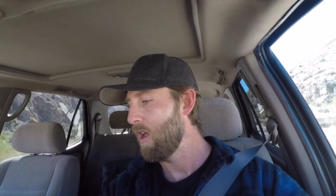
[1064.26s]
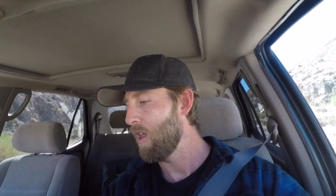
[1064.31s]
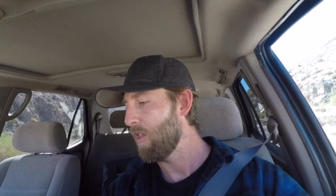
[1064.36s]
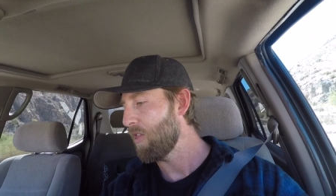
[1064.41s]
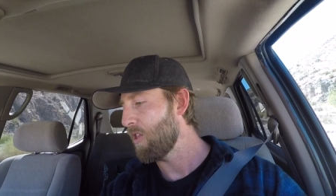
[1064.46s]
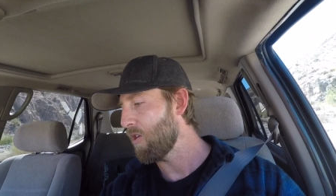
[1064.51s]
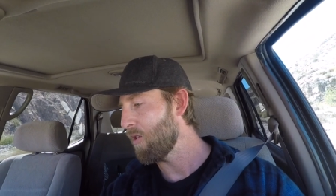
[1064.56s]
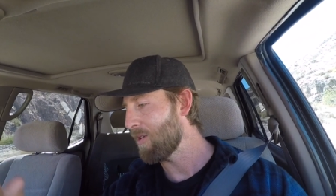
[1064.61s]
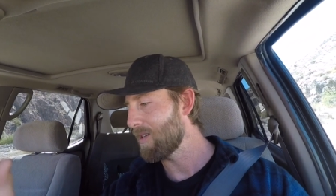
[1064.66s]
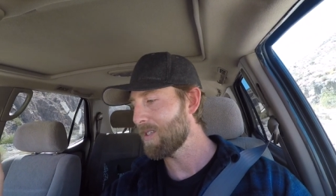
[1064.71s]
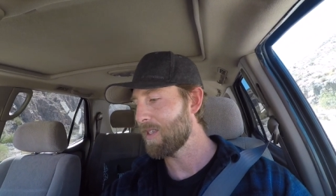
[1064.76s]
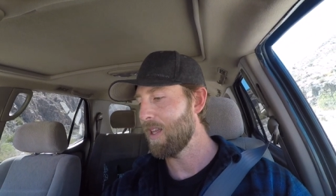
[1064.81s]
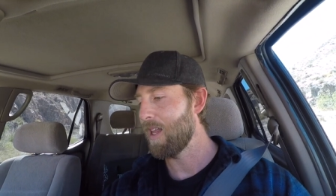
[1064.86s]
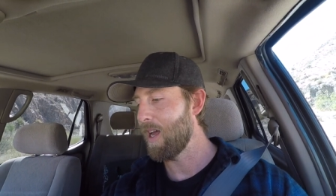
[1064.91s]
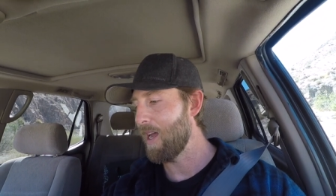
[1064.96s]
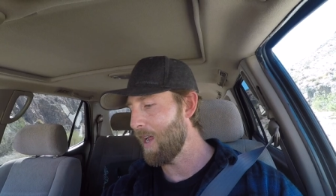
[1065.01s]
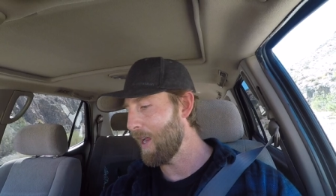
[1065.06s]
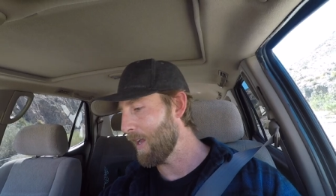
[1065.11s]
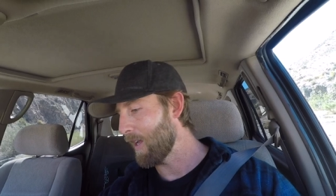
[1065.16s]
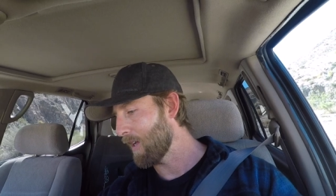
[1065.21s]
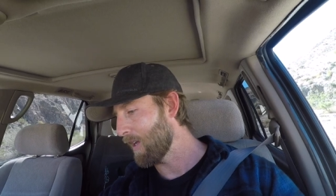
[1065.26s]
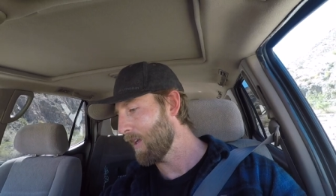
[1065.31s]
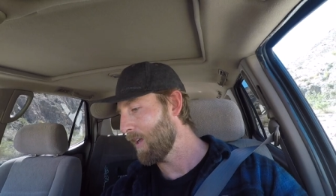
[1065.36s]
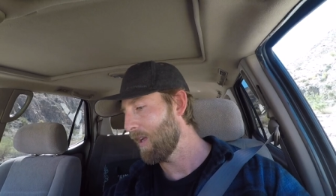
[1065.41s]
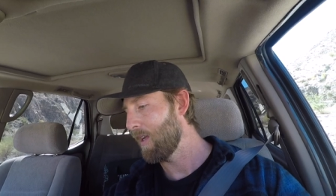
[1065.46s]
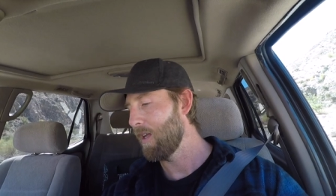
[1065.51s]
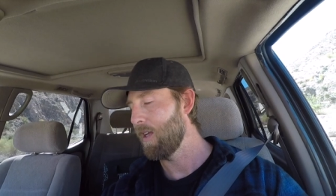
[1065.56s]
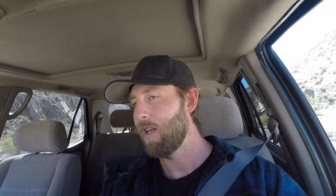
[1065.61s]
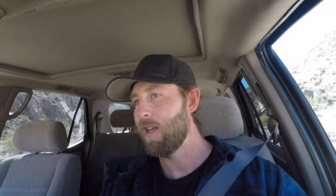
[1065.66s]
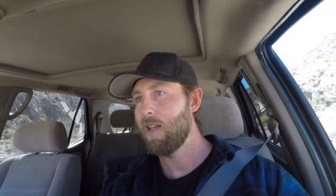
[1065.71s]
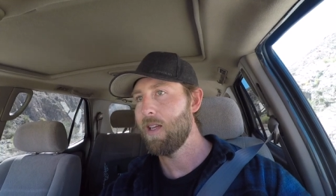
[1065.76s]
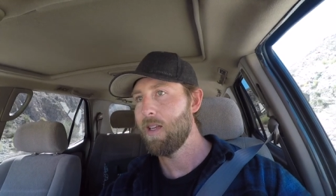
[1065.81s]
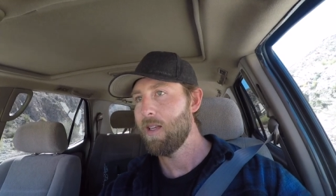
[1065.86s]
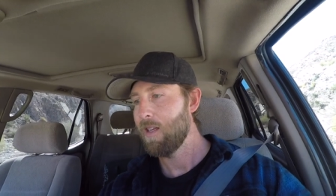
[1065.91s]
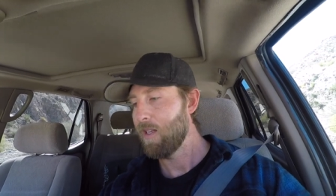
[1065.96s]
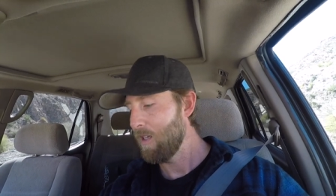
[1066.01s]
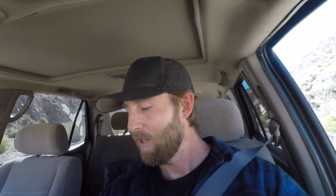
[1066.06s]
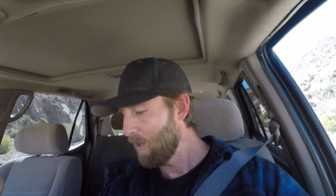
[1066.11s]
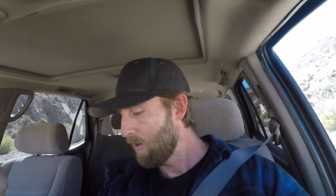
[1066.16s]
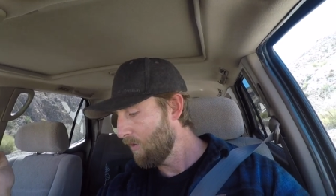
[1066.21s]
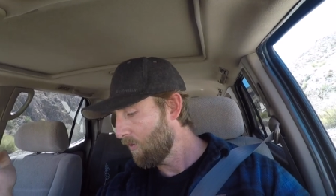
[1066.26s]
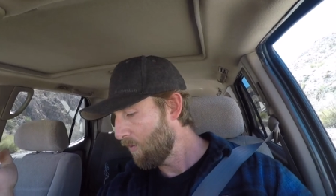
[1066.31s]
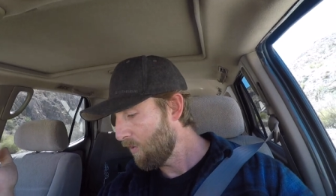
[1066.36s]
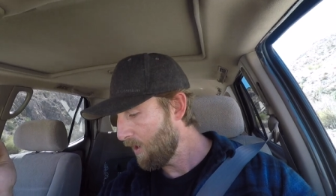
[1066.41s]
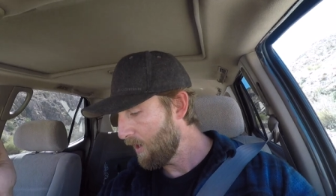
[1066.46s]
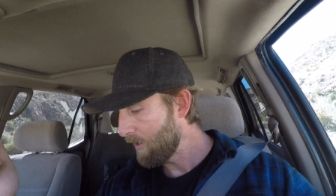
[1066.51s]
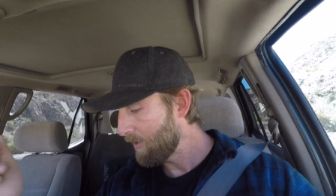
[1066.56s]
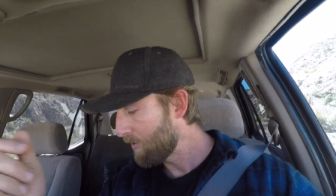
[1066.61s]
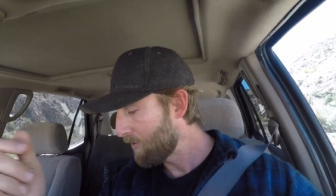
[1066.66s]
there is like one,